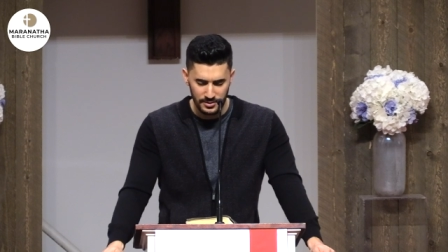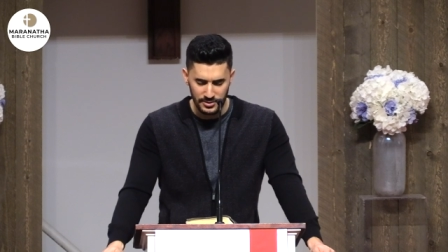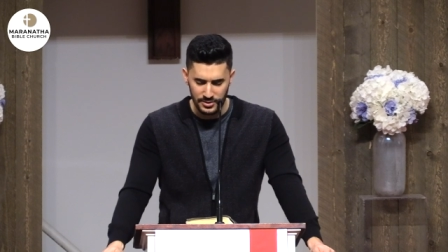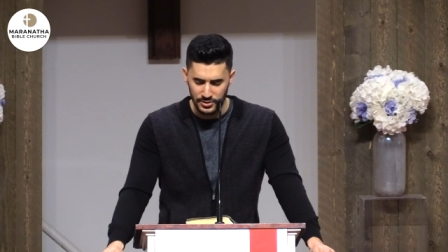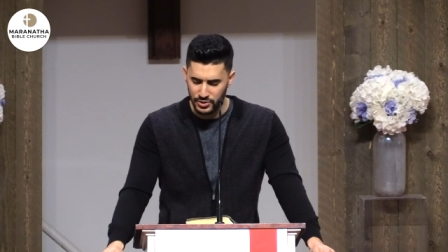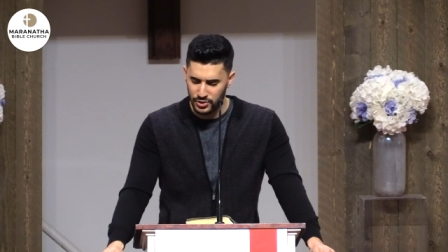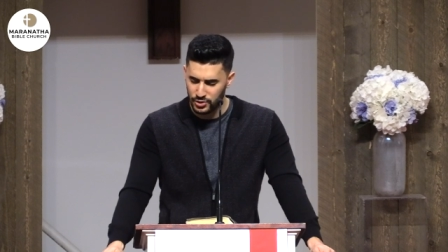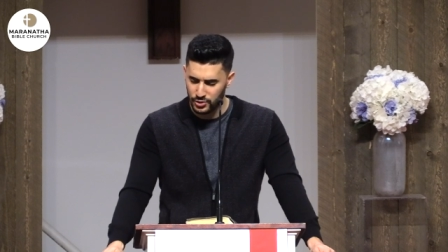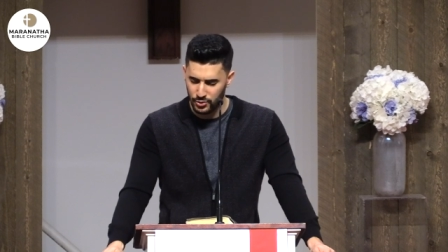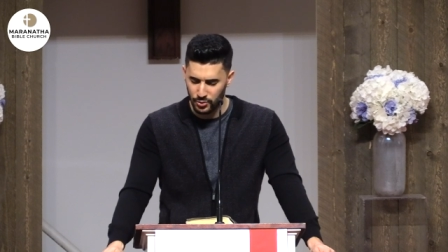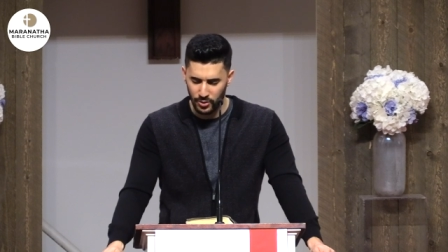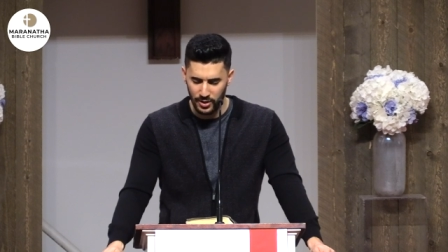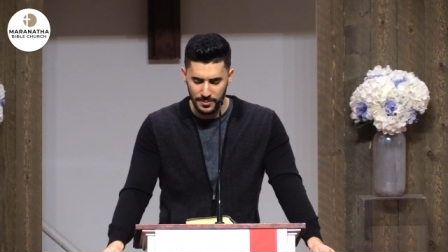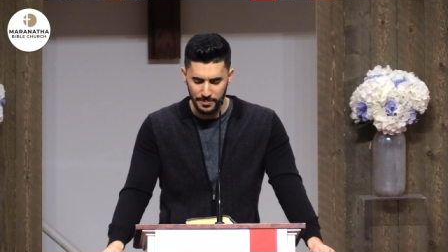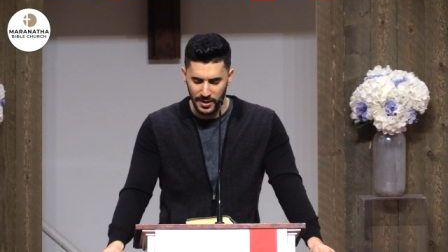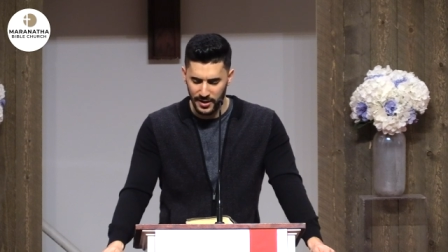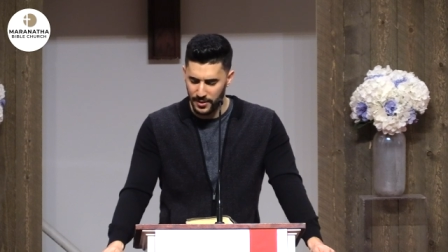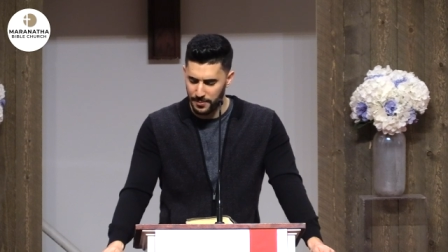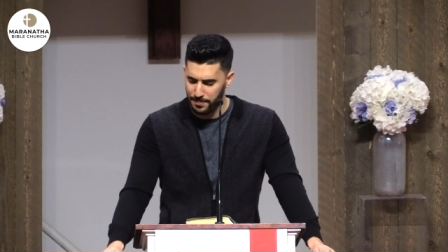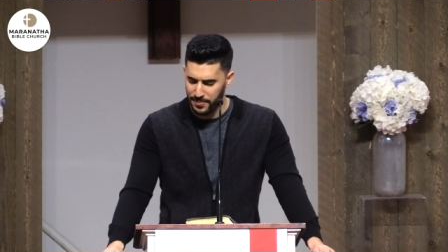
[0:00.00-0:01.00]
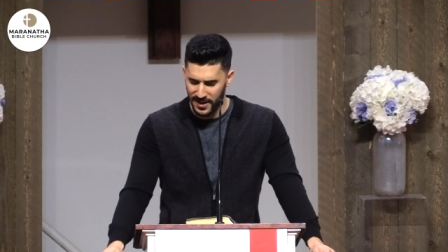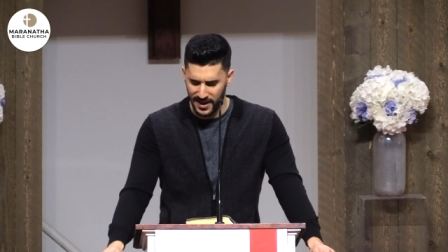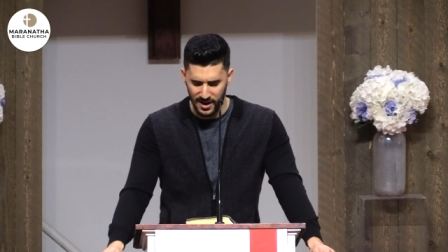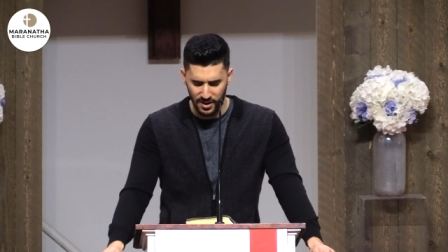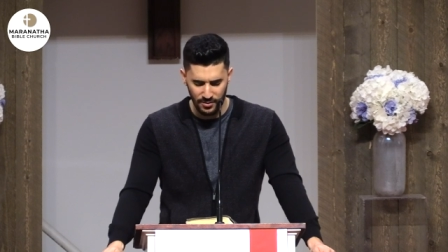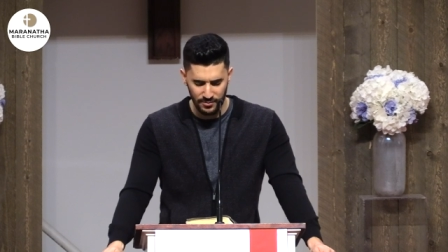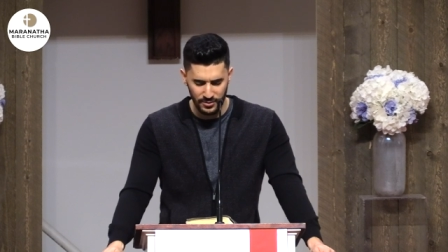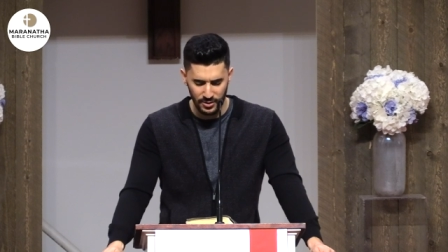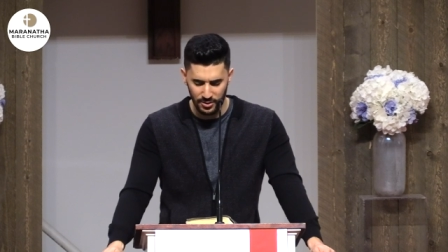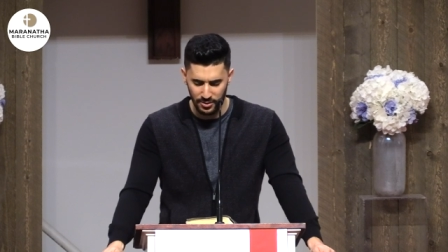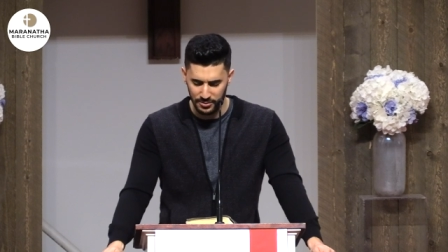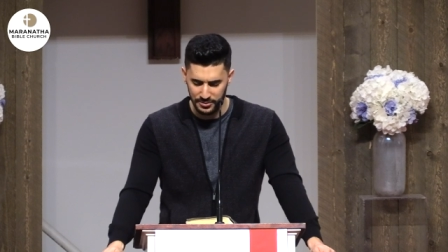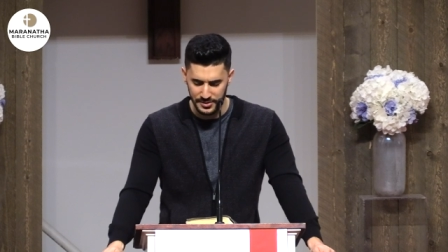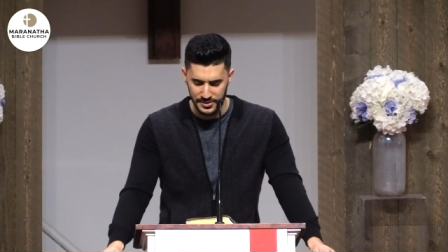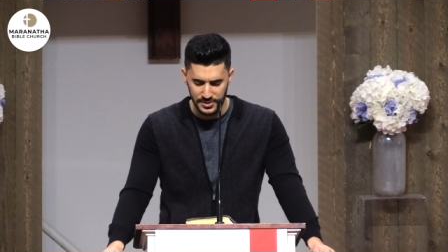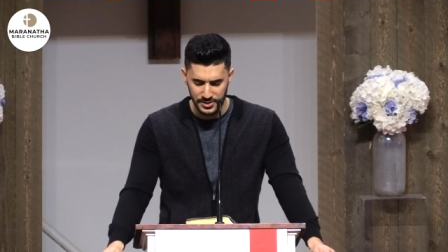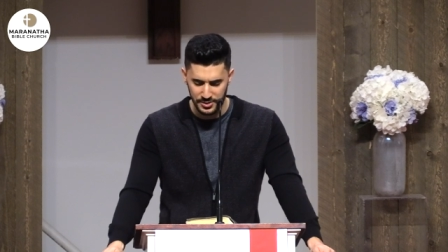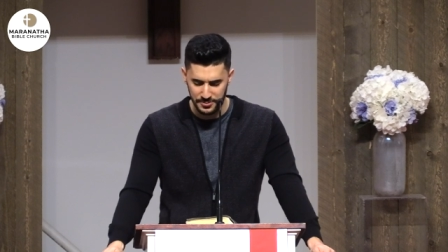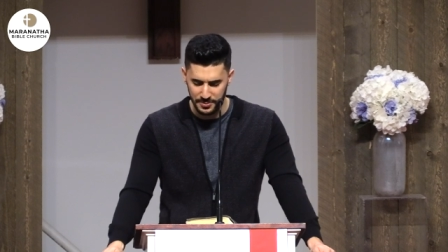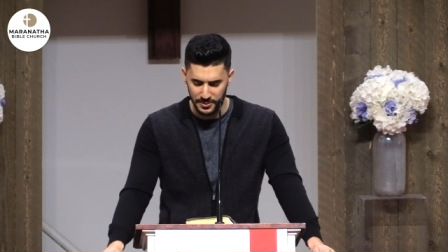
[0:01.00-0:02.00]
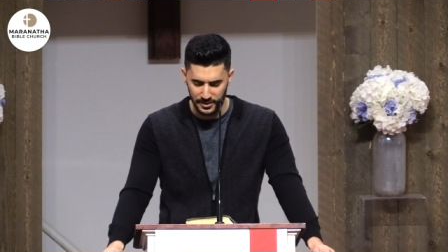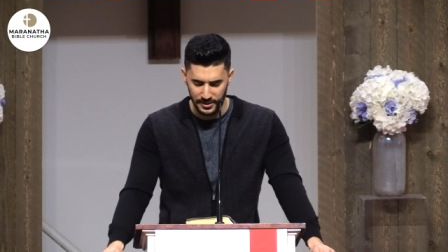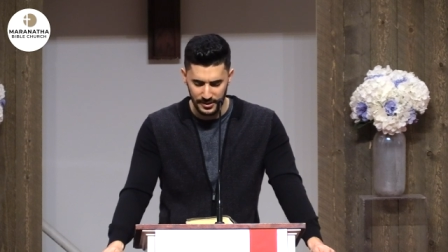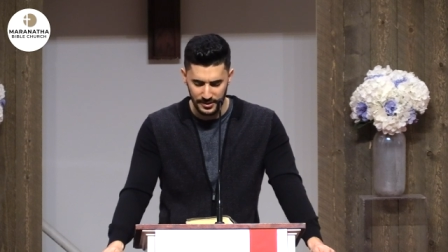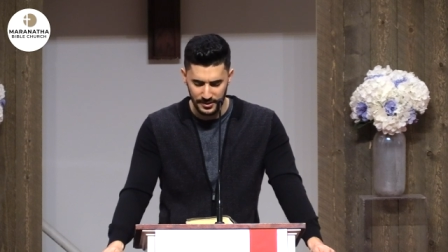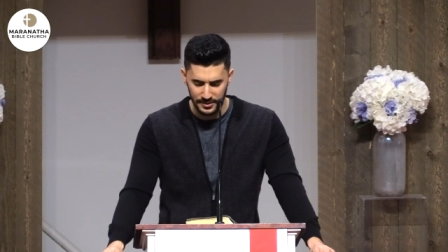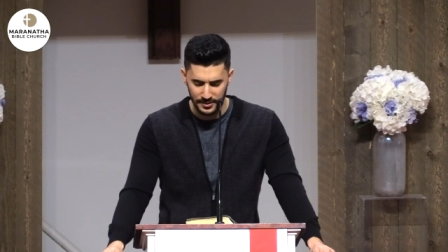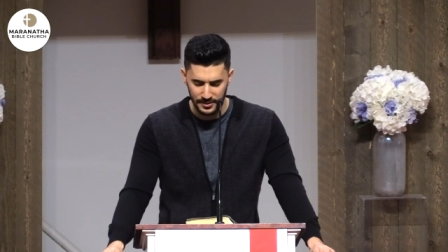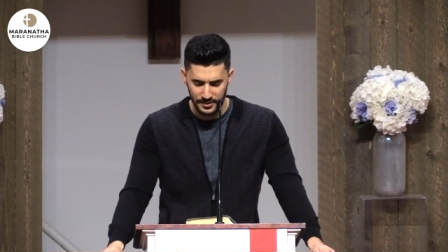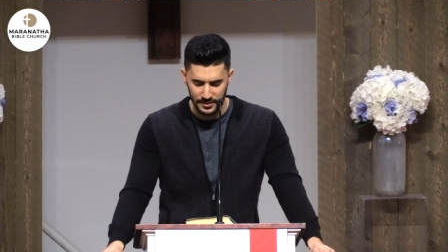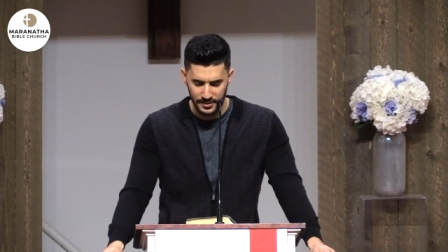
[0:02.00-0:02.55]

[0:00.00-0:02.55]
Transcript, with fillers: destroy it by the power of the Holy Spirit.